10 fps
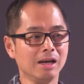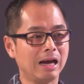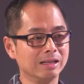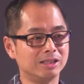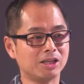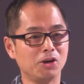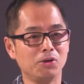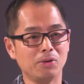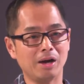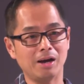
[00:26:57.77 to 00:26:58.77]
And
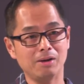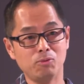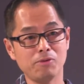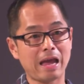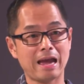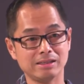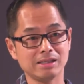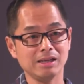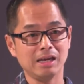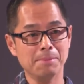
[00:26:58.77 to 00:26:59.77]
so, uh, with that
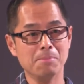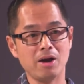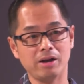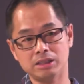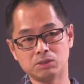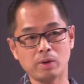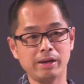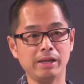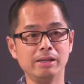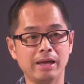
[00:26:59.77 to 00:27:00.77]
in mind, I just went
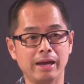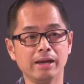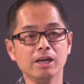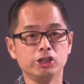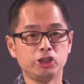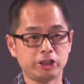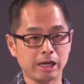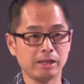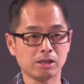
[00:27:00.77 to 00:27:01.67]
in there, shared the